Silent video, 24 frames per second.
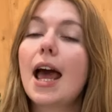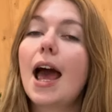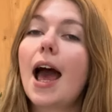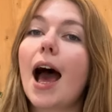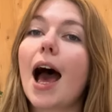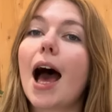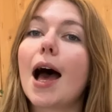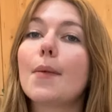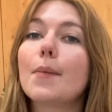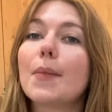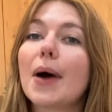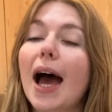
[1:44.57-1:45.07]

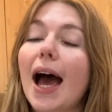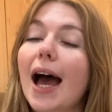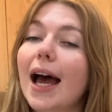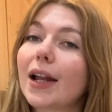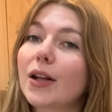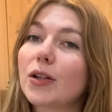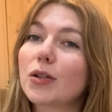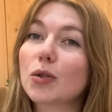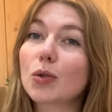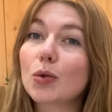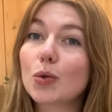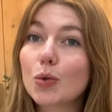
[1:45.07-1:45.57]

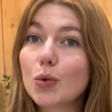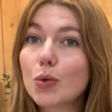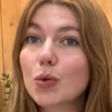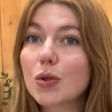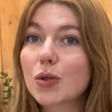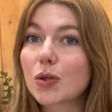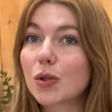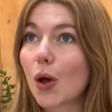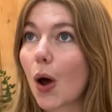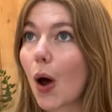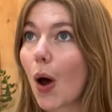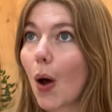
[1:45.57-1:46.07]
And
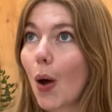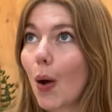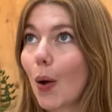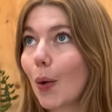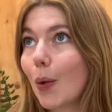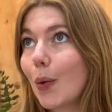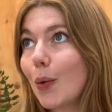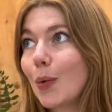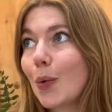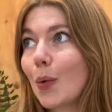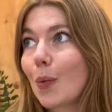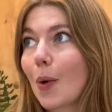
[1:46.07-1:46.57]

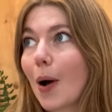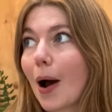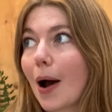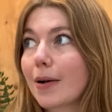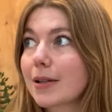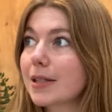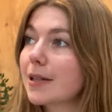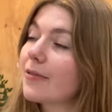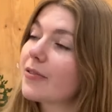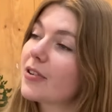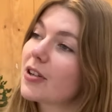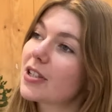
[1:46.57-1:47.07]
also, what
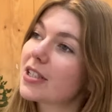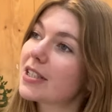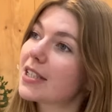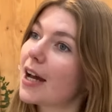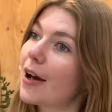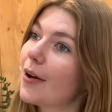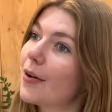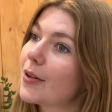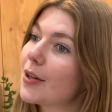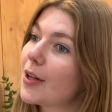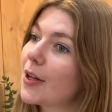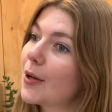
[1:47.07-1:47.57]
else I've got to
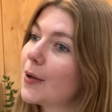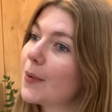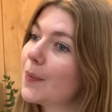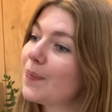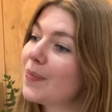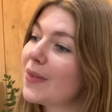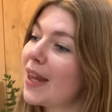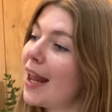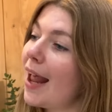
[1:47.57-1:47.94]
tell you?